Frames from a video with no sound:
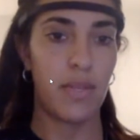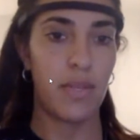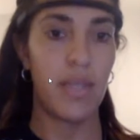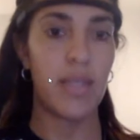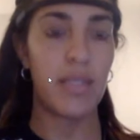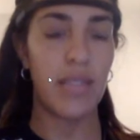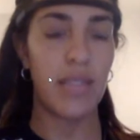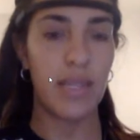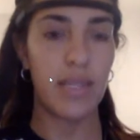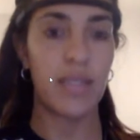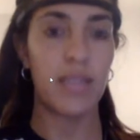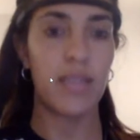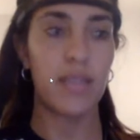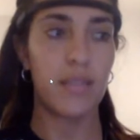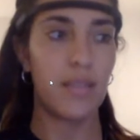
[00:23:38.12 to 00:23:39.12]

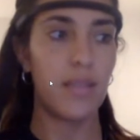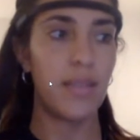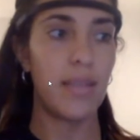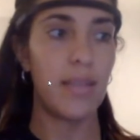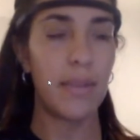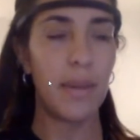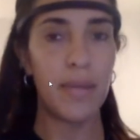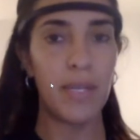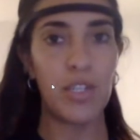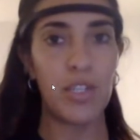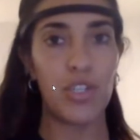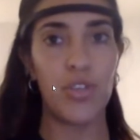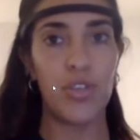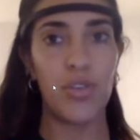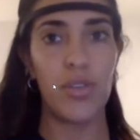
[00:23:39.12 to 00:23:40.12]
Exactly. Yep, I'm going to
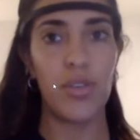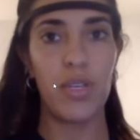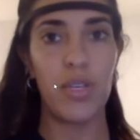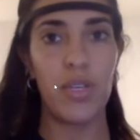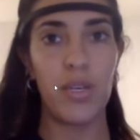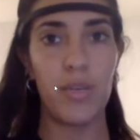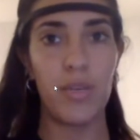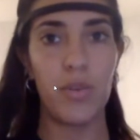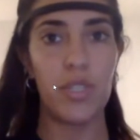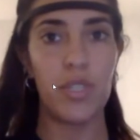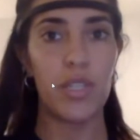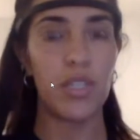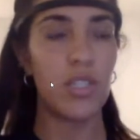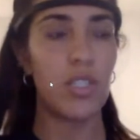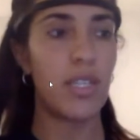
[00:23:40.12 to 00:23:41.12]
show you the
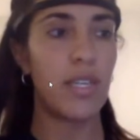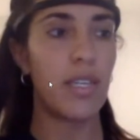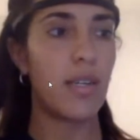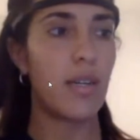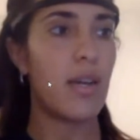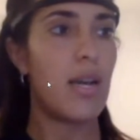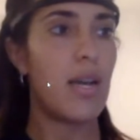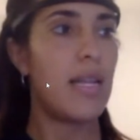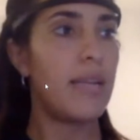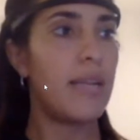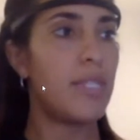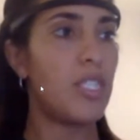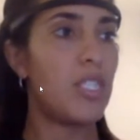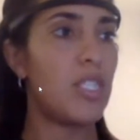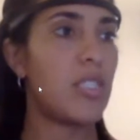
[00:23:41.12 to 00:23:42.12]
post-session data.
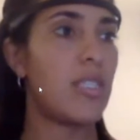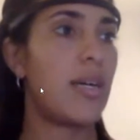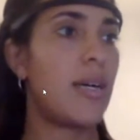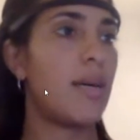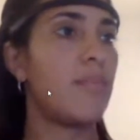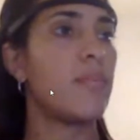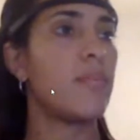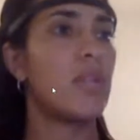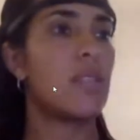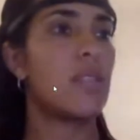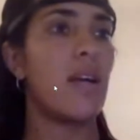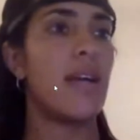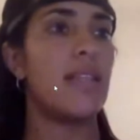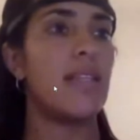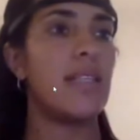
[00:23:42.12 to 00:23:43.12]
Let me just
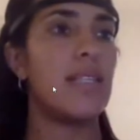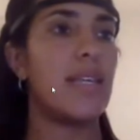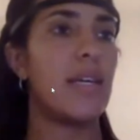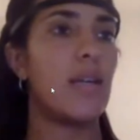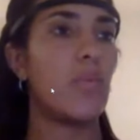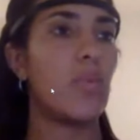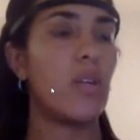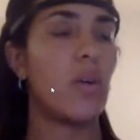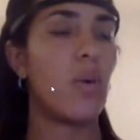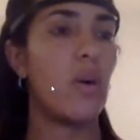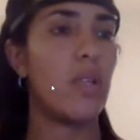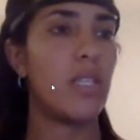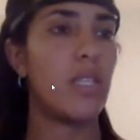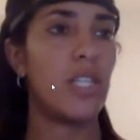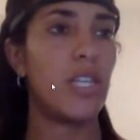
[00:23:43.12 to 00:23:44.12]
sign in again with the
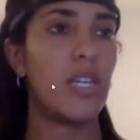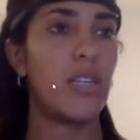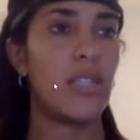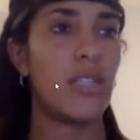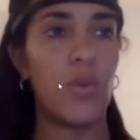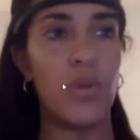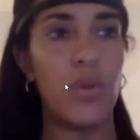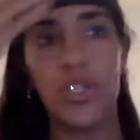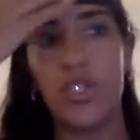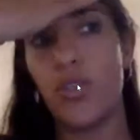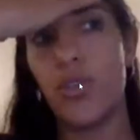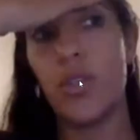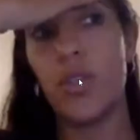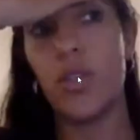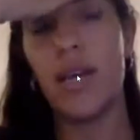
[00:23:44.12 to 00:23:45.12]
quality check because I want to show
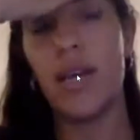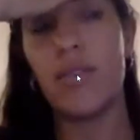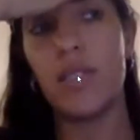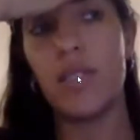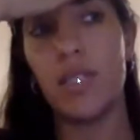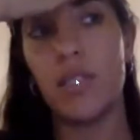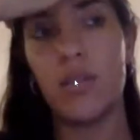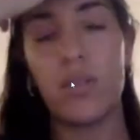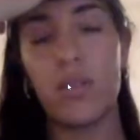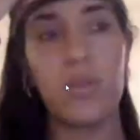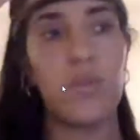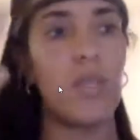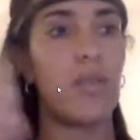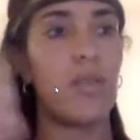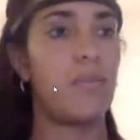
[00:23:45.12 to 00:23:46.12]
you the live signal as
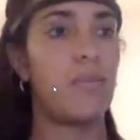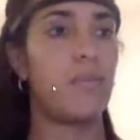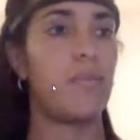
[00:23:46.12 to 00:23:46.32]
well.